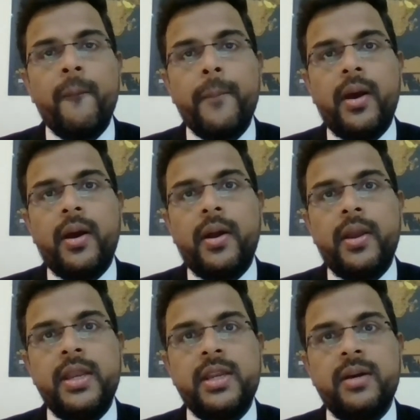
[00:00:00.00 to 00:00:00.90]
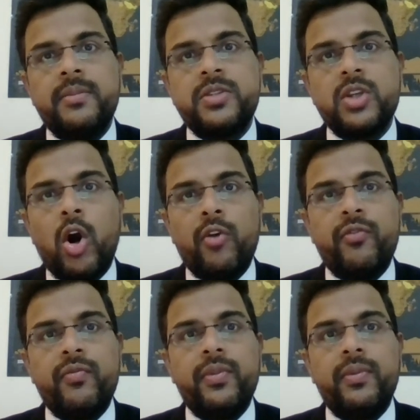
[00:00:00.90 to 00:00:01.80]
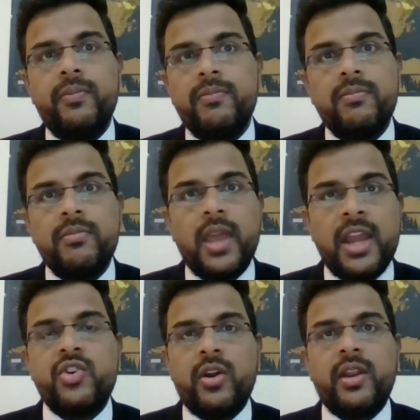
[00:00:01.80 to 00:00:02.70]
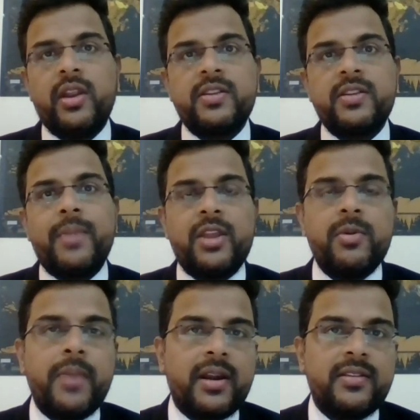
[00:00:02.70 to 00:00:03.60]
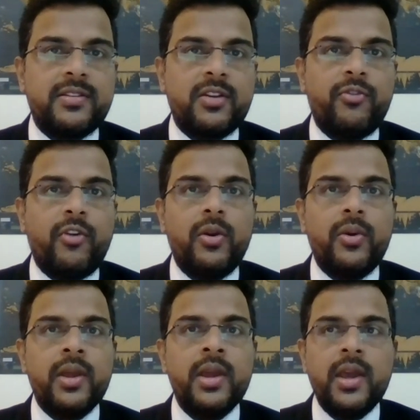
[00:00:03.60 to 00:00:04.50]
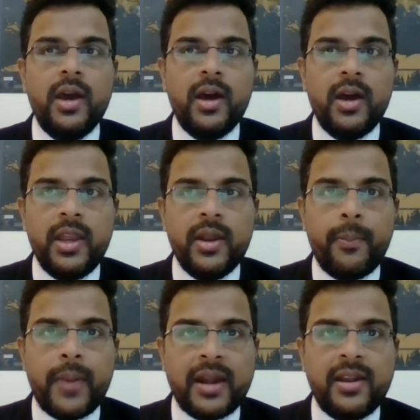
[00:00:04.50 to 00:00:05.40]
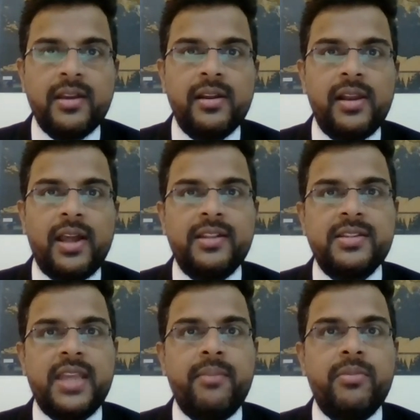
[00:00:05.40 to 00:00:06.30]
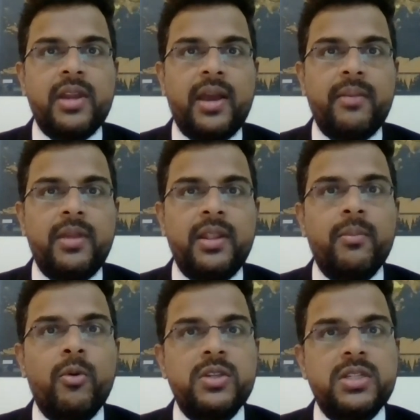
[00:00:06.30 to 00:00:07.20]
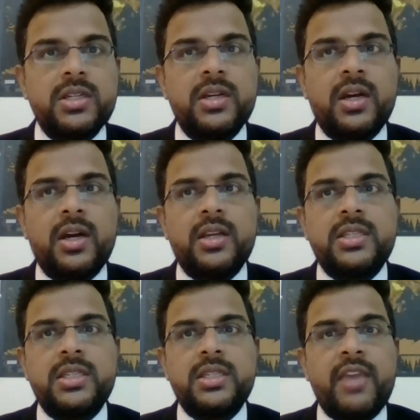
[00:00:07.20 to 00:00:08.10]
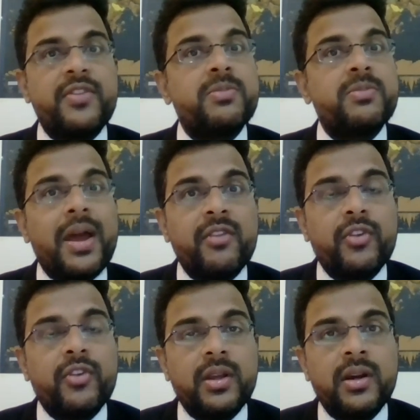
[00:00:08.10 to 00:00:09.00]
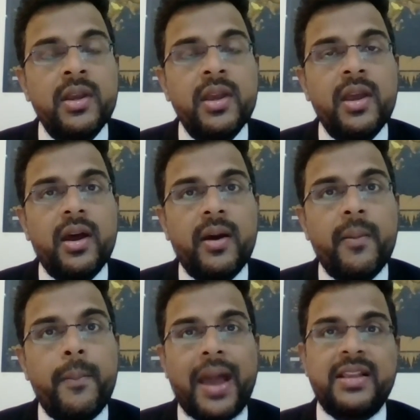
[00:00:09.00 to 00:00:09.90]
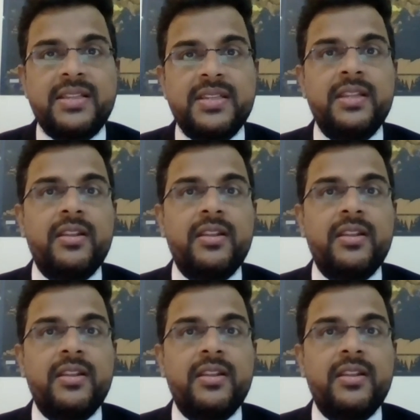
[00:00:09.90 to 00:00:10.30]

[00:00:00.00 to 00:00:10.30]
in terms of ensuring risk management practices are followed in a practical, at the same time, in the most safest manner for the banks in the